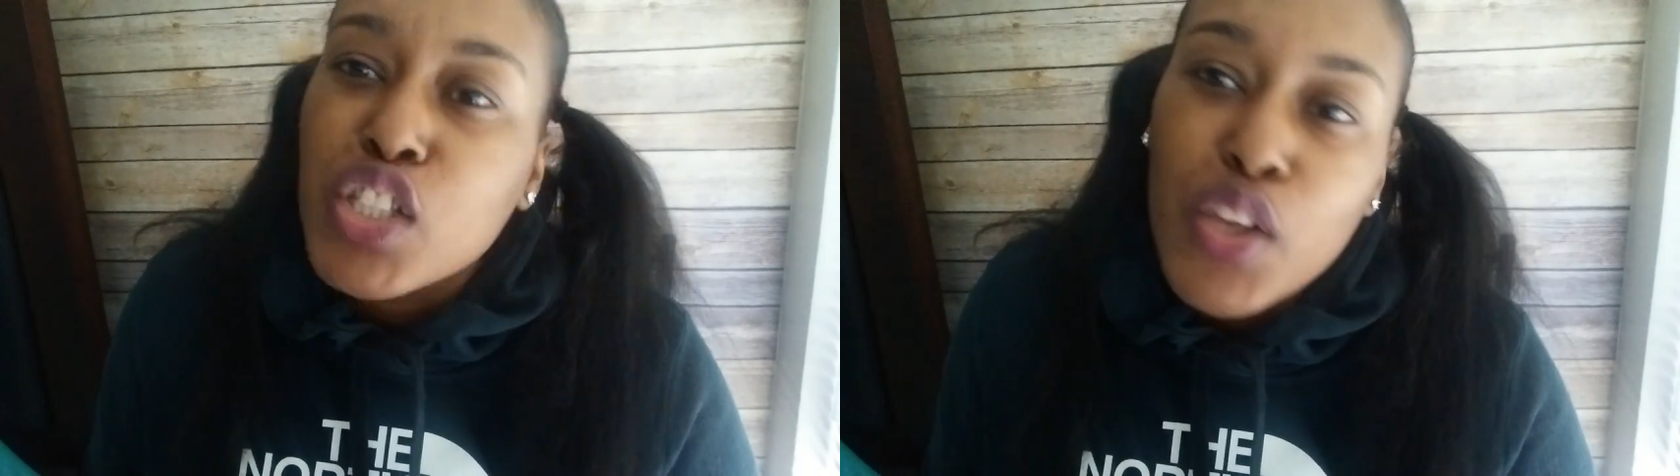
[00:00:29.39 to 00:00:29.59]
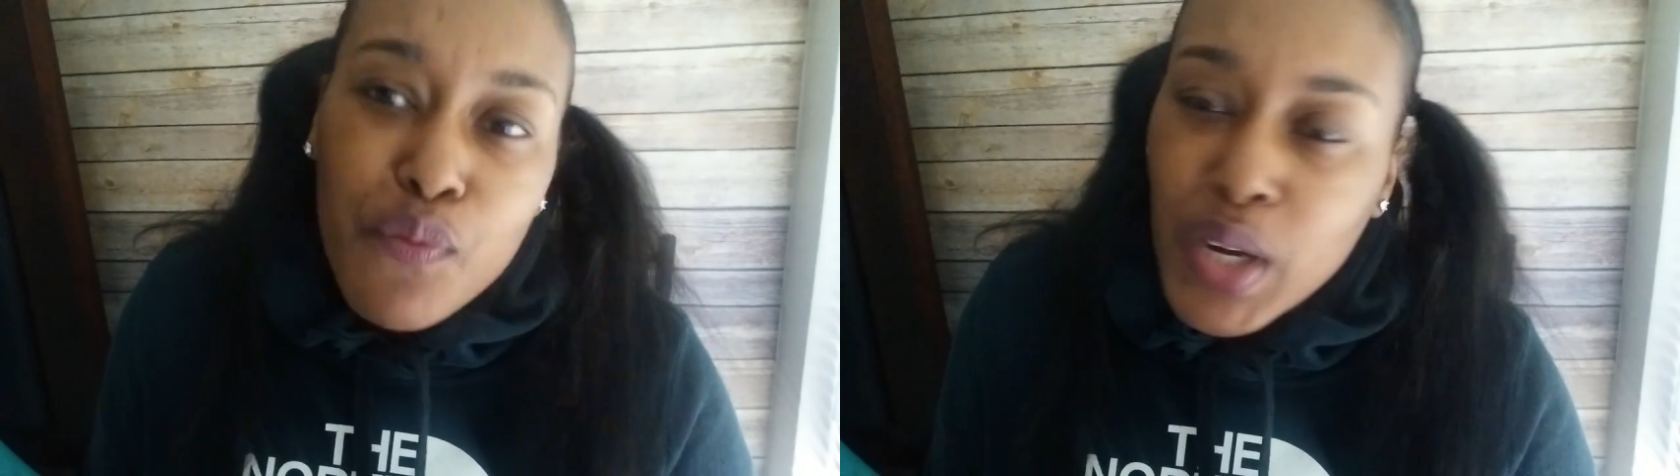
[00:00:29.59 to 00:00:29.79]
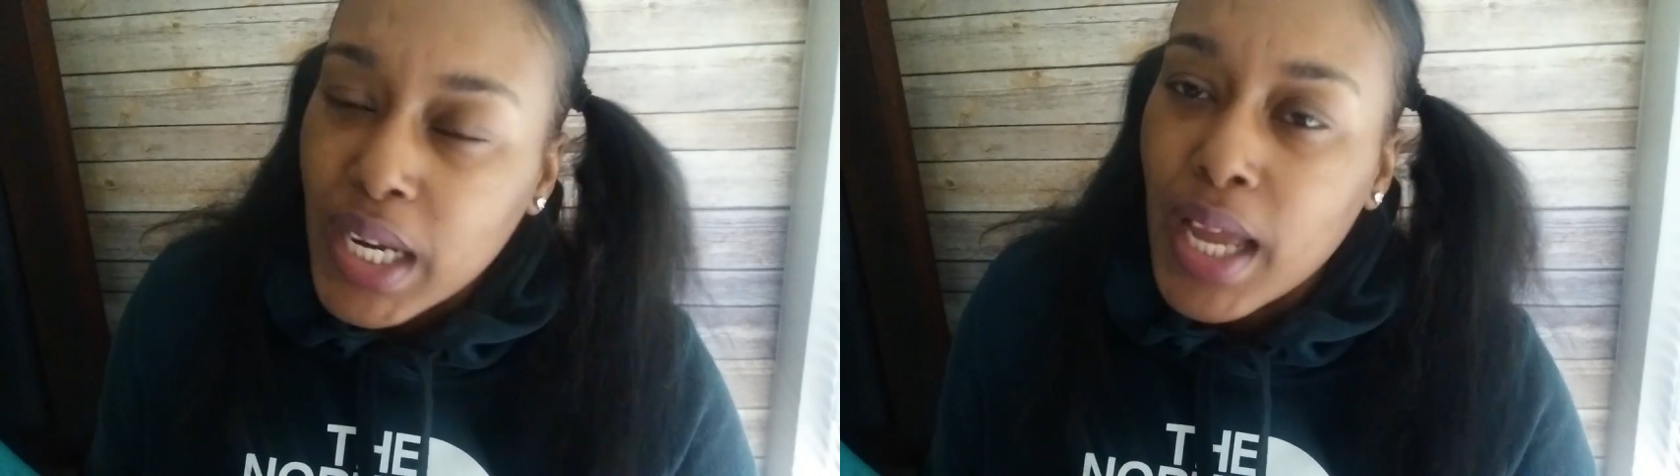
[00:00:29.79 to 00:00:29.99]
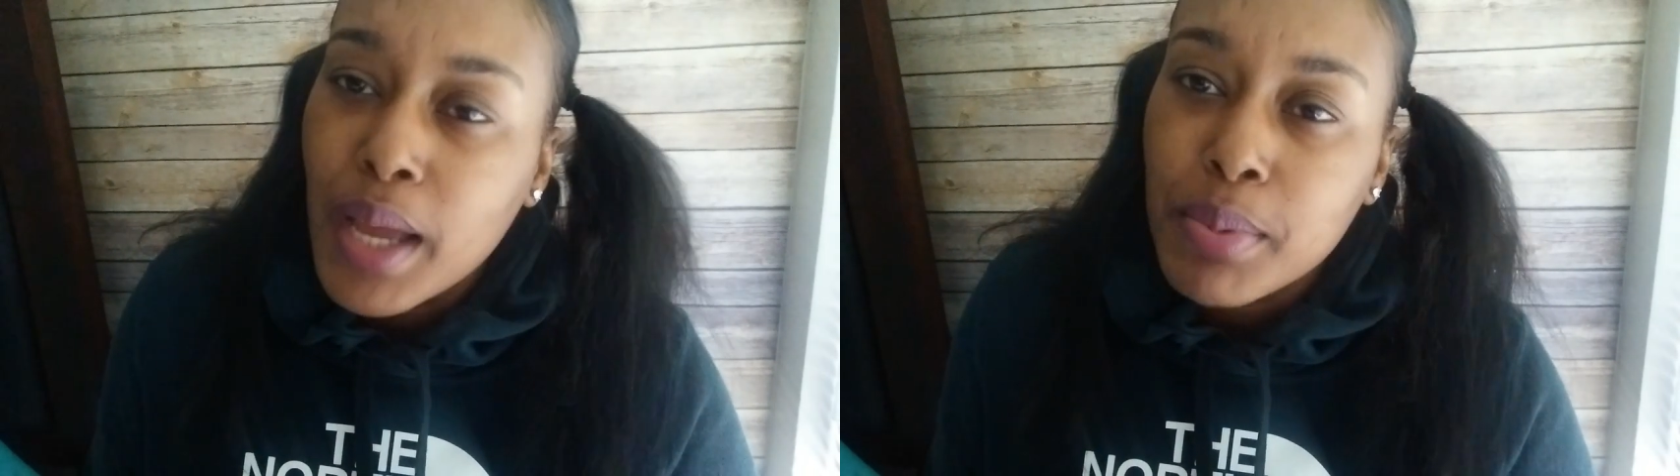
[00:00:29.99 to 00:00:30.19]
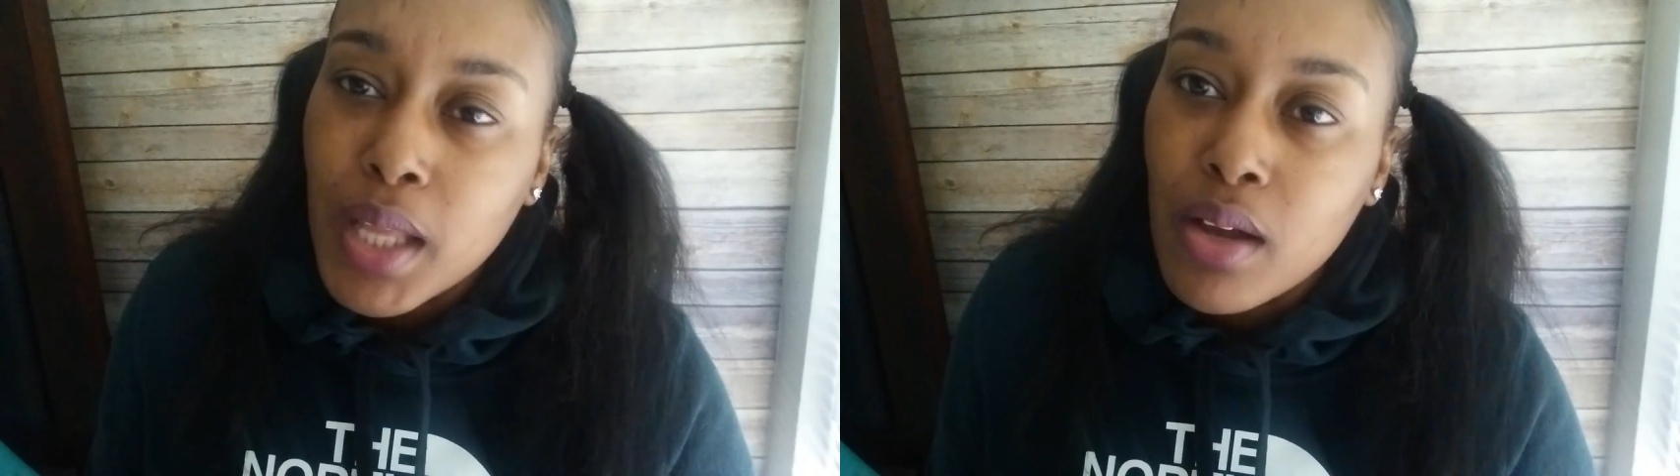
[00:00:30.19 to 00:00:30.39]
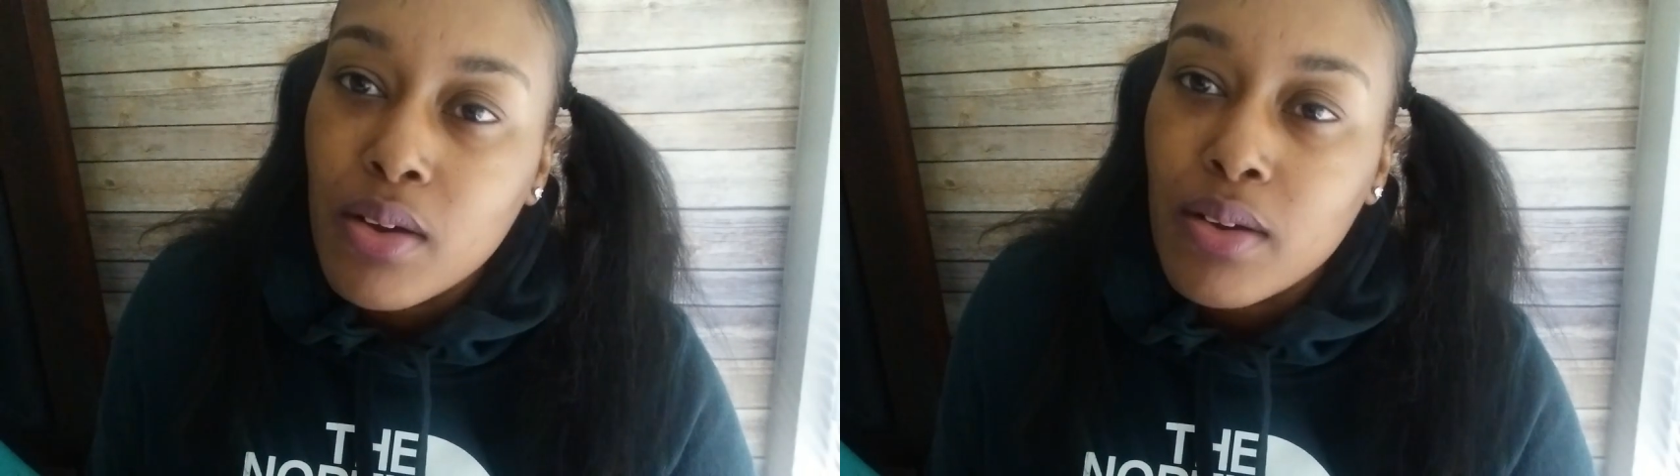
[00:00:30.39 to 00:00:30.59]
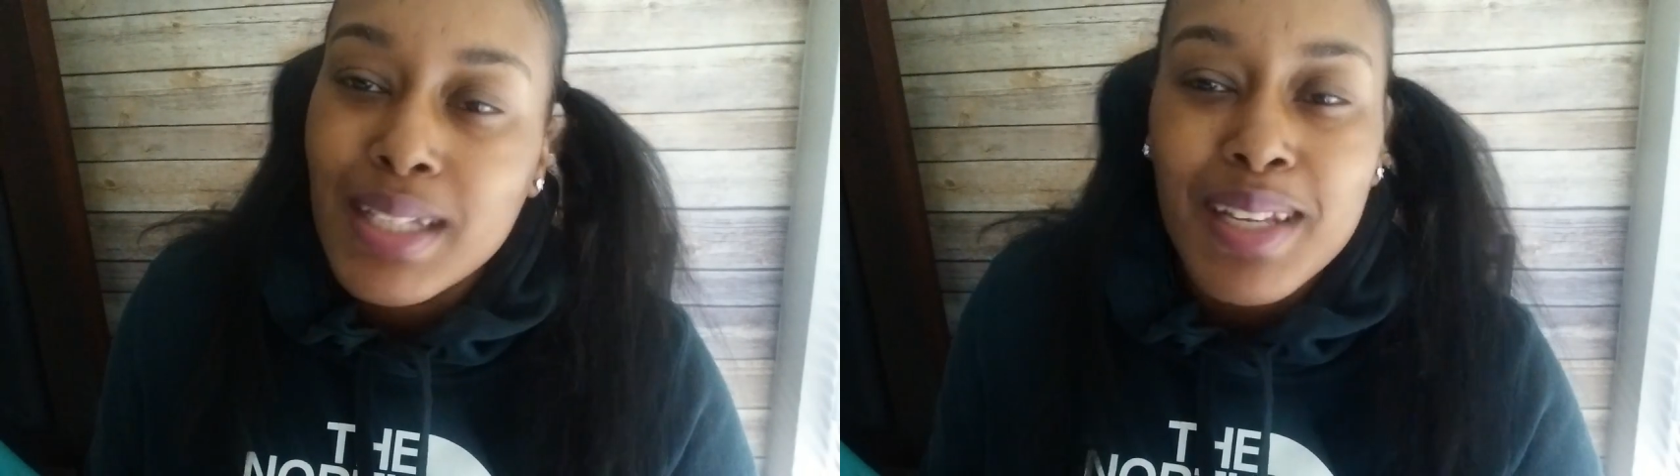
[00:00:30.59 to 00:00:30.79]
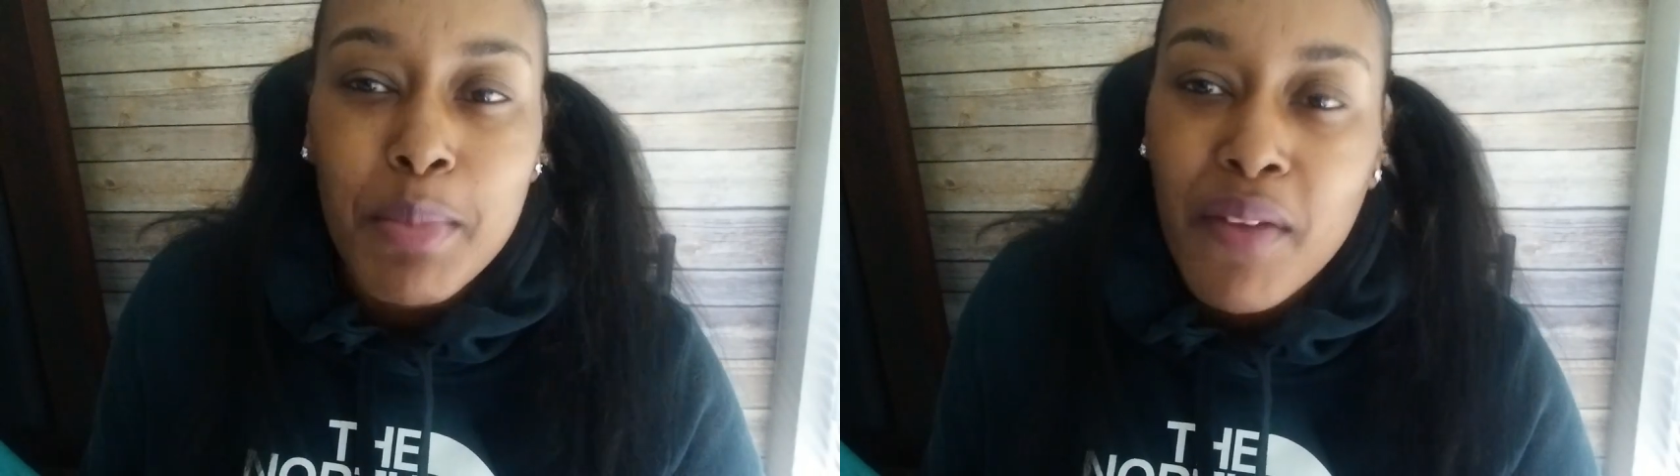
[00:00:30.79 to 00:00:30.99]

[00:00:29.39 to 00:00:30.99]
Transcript: to freaking upload and then